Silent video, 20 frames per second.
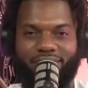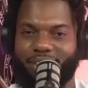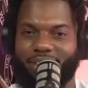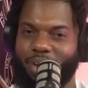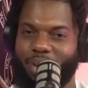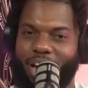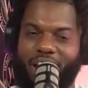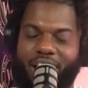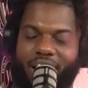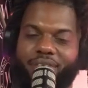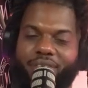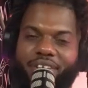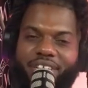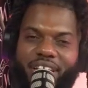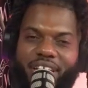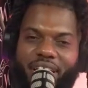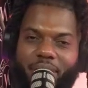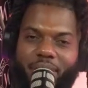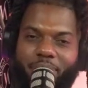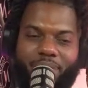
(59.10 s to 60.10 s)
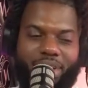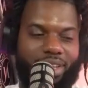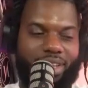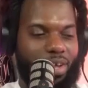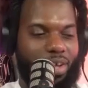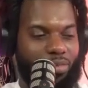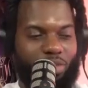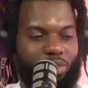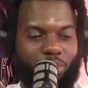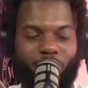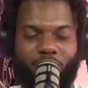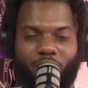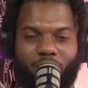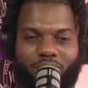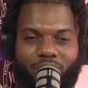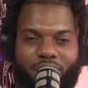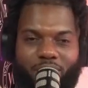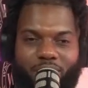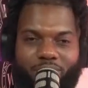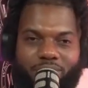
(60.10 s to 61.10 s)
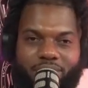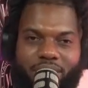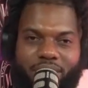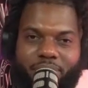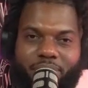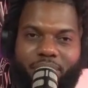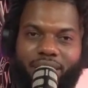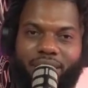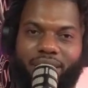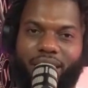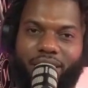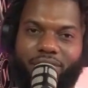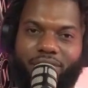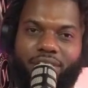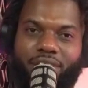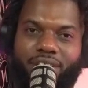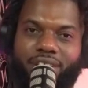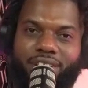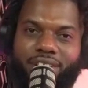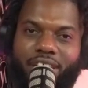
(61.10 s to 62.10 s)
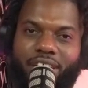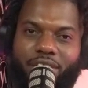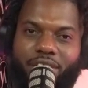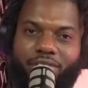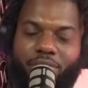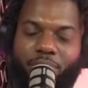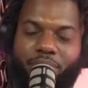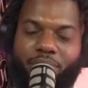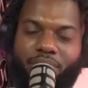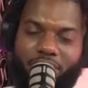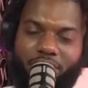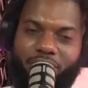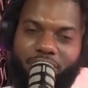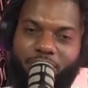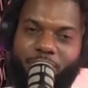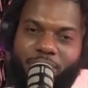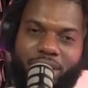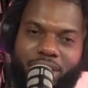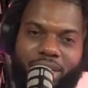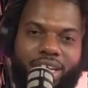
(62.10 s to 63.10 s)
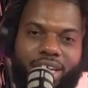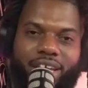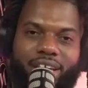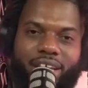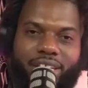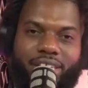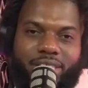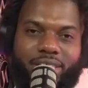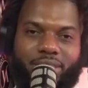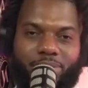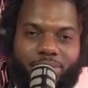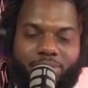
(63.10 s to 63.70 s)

my everything, man. Love you, bro. Thank you for saving my life. Thank you for believing in me. This is a